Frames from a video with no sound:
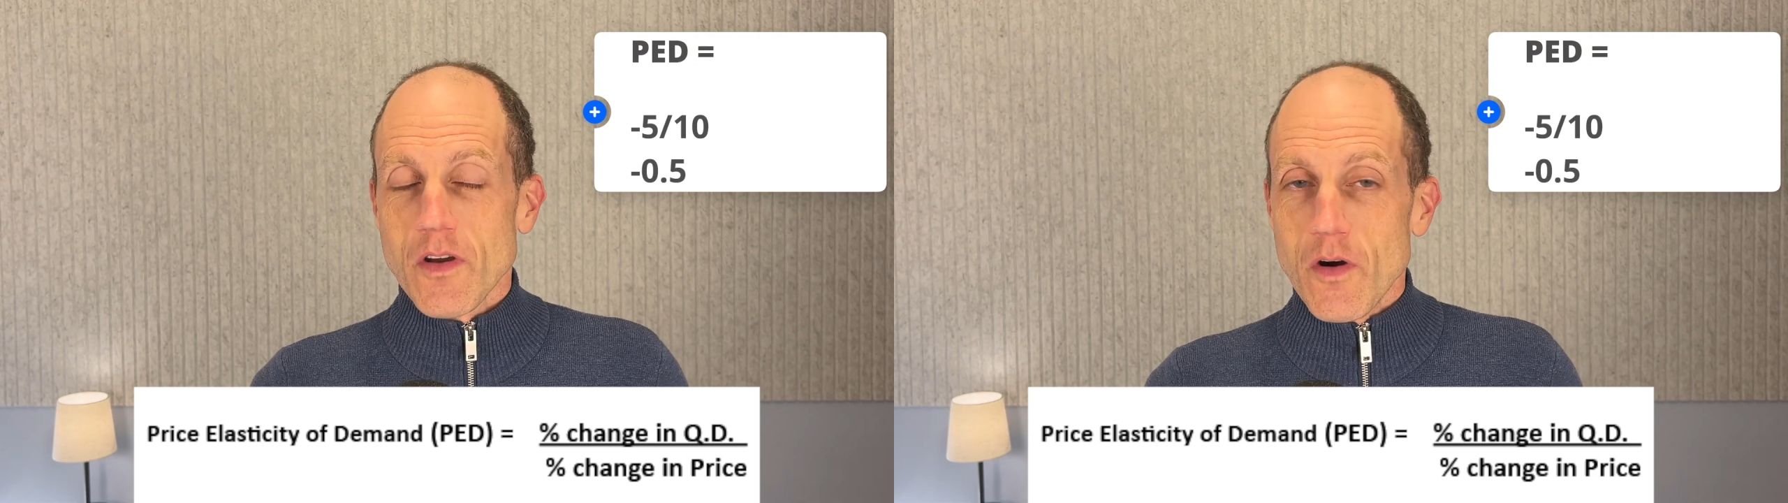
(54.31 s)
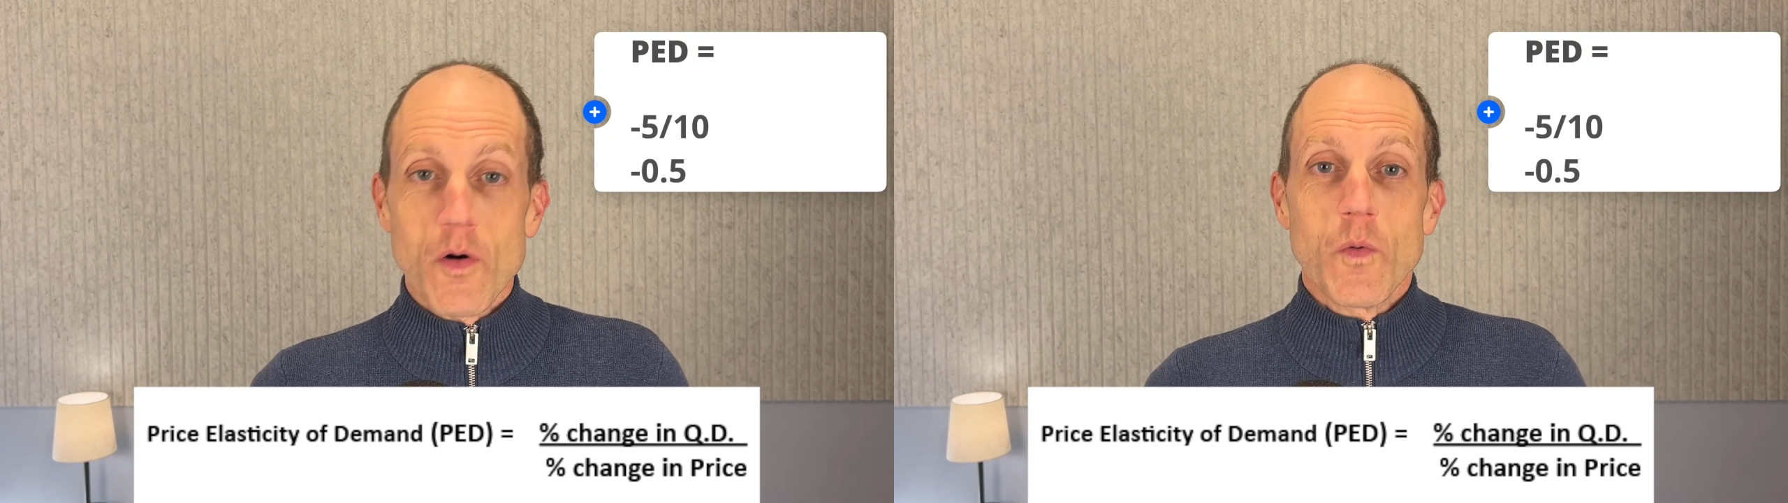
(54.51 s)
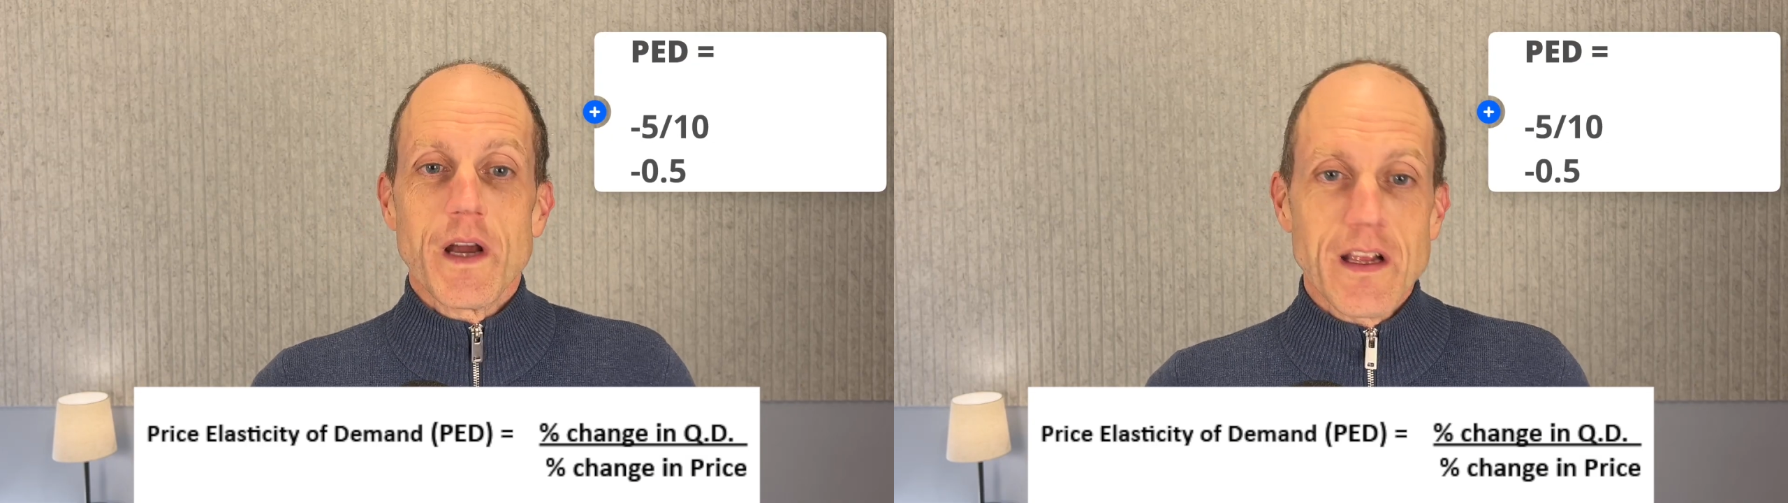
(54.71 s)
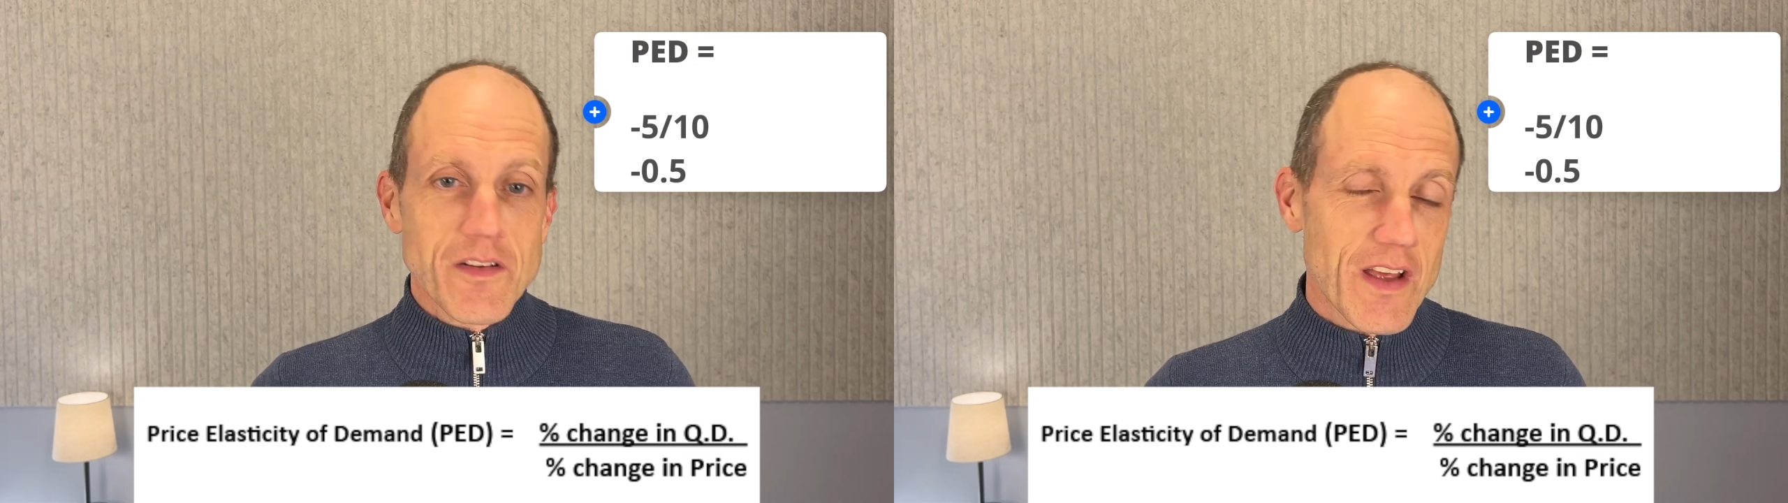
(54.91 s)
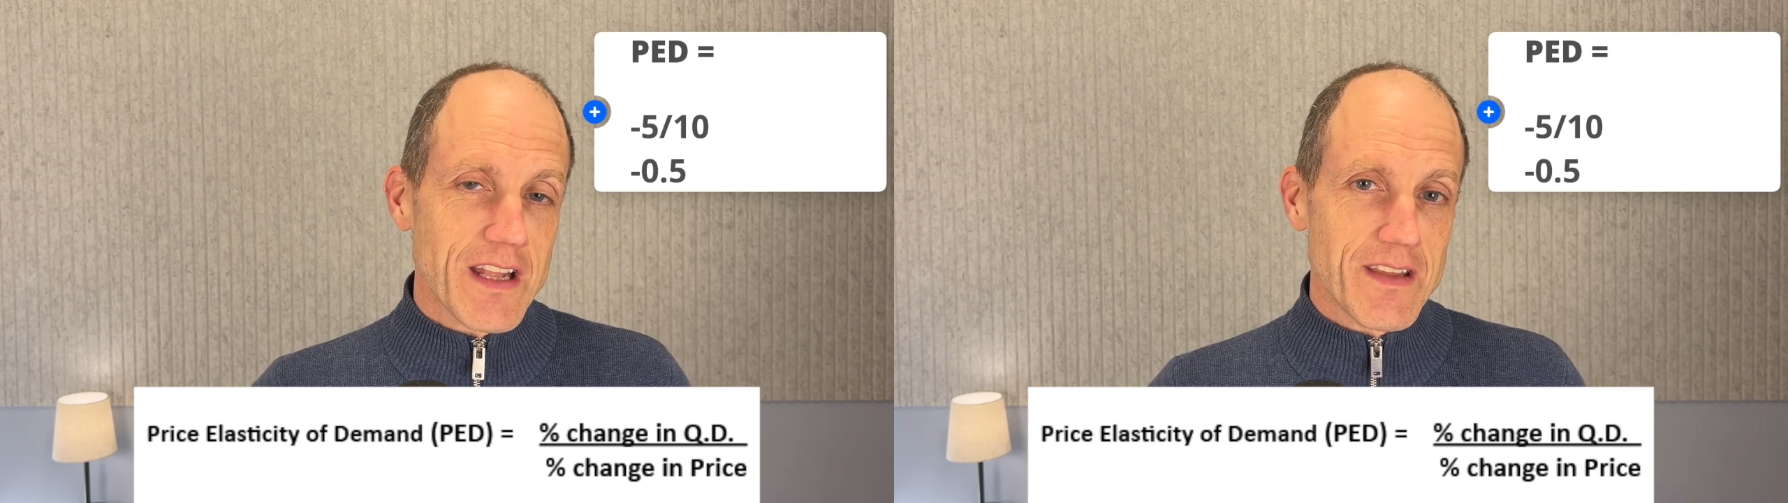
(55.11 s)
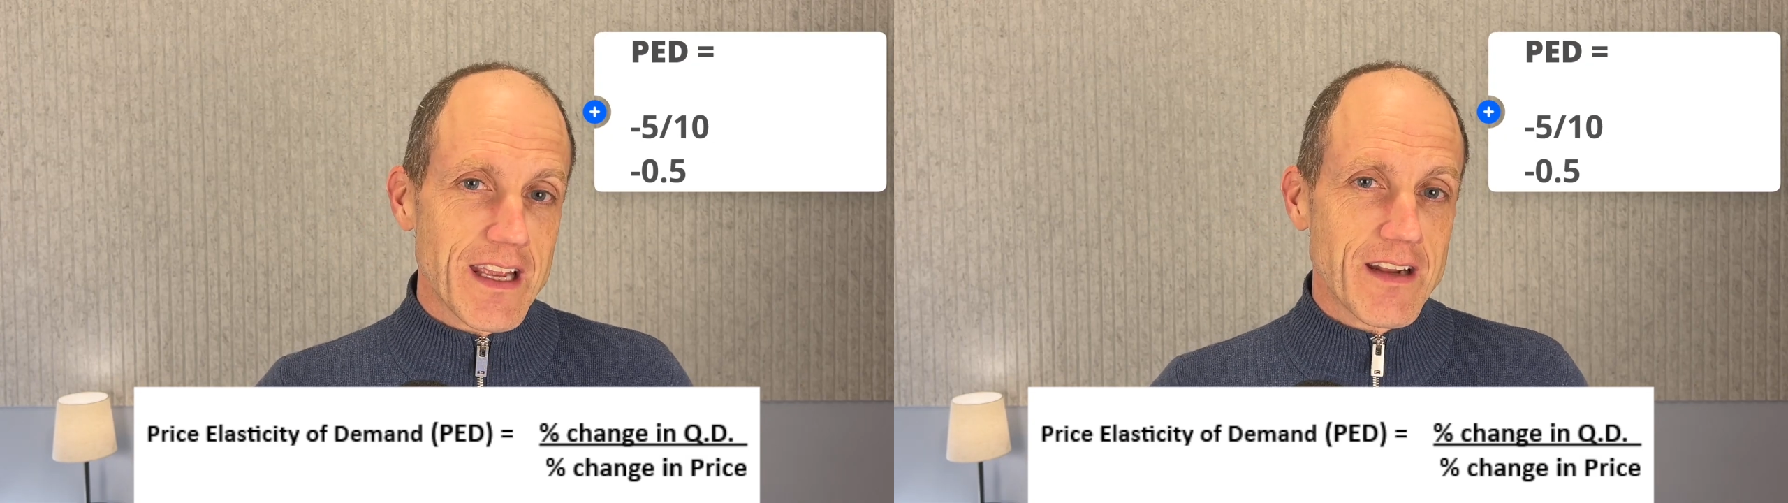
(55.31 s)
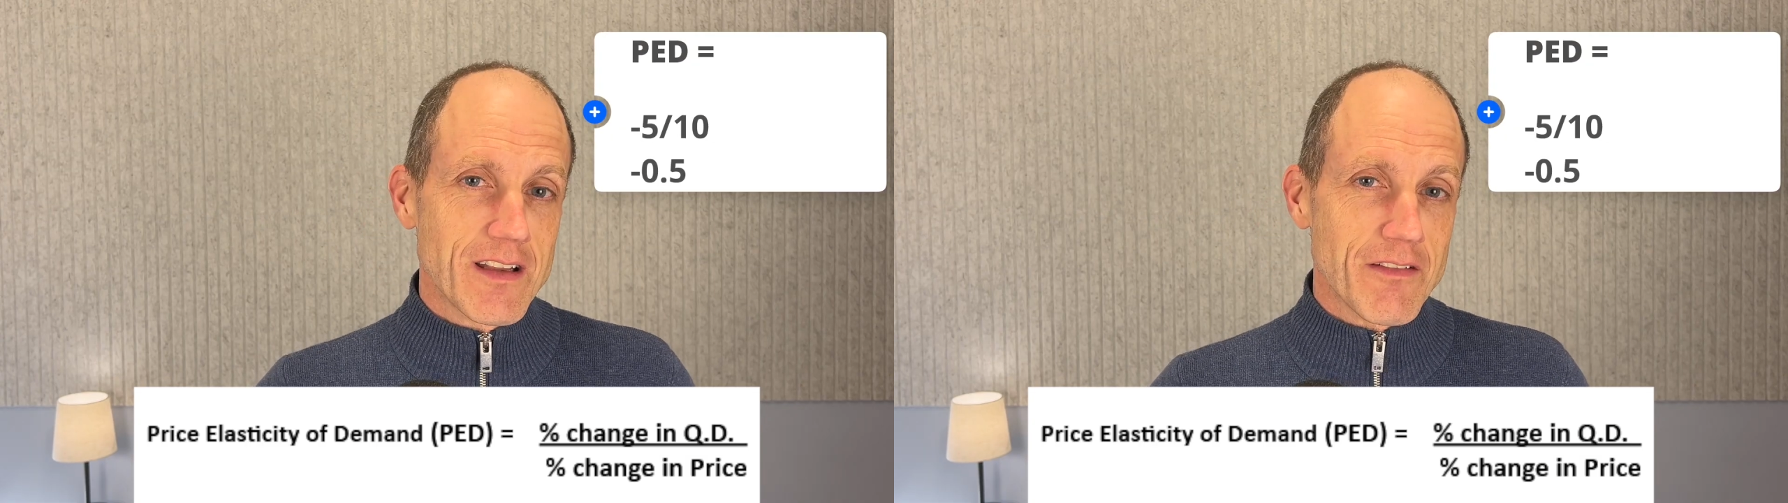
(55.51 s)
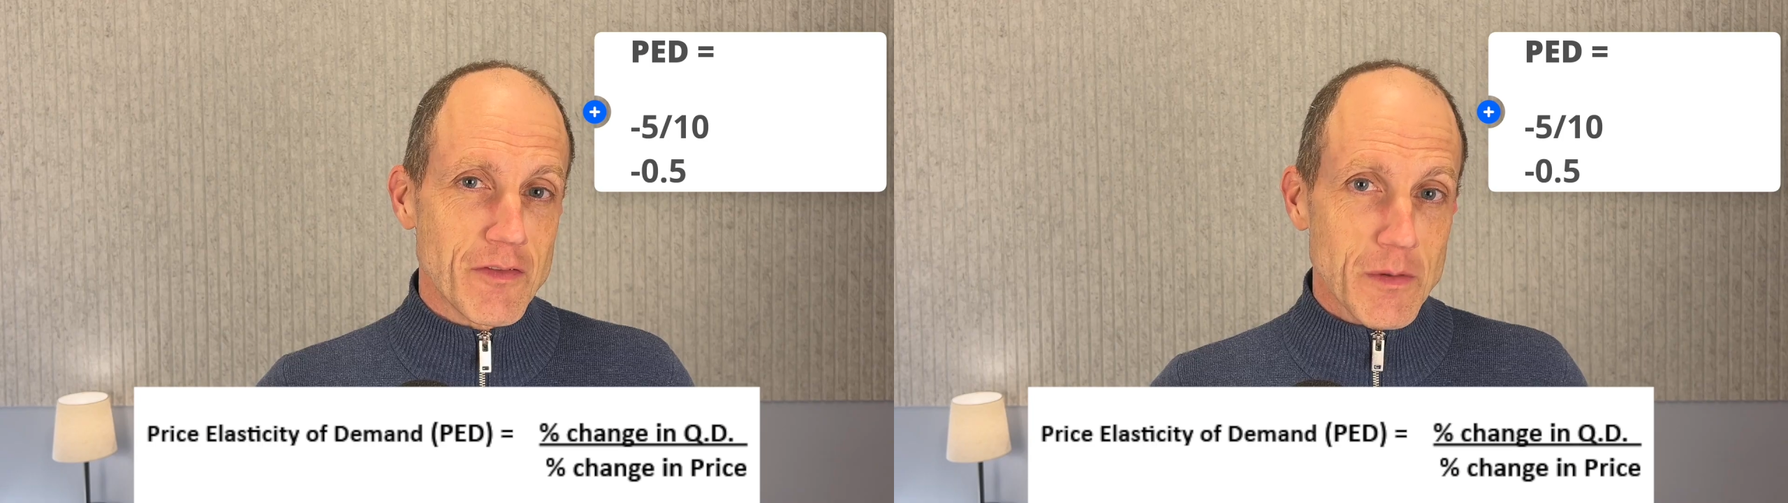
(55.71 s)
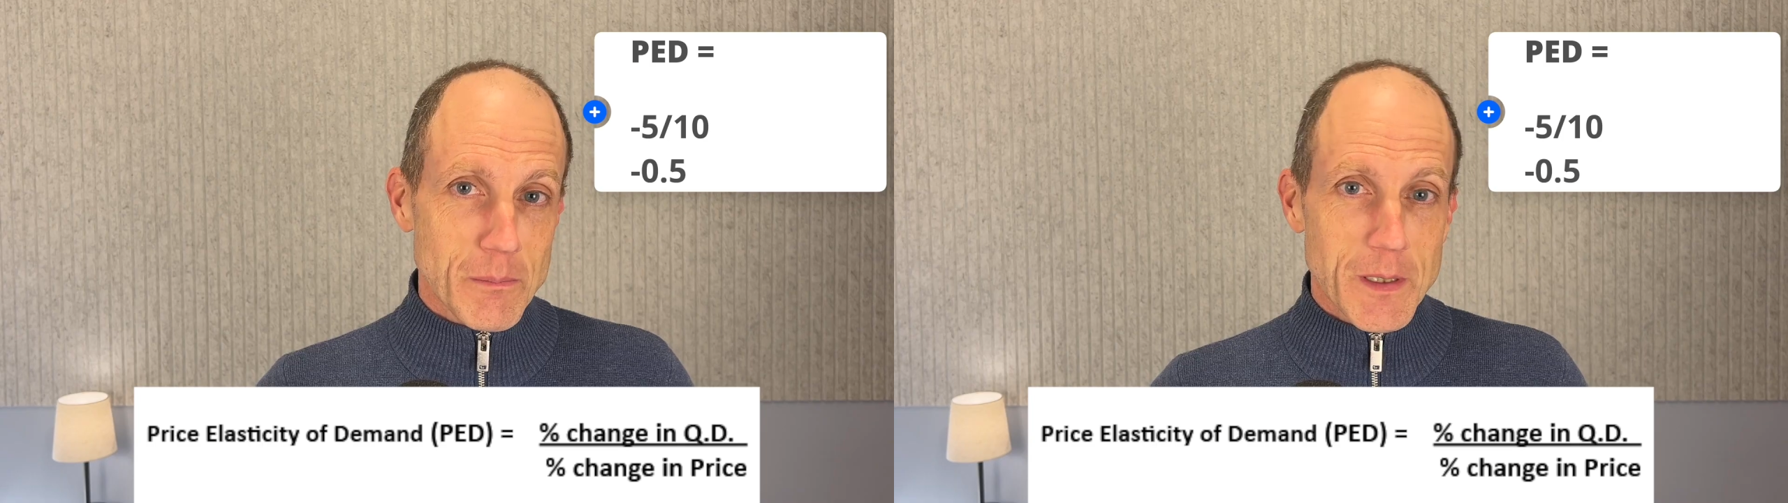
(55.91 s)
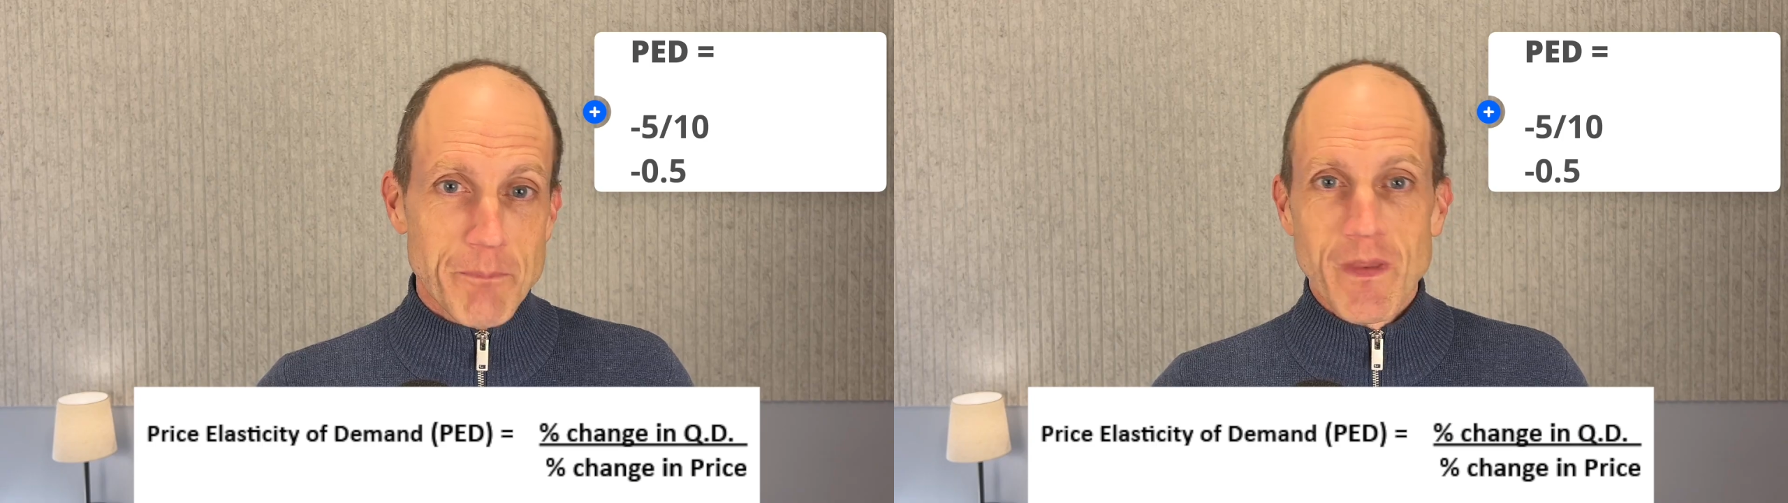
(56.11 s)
always a negative number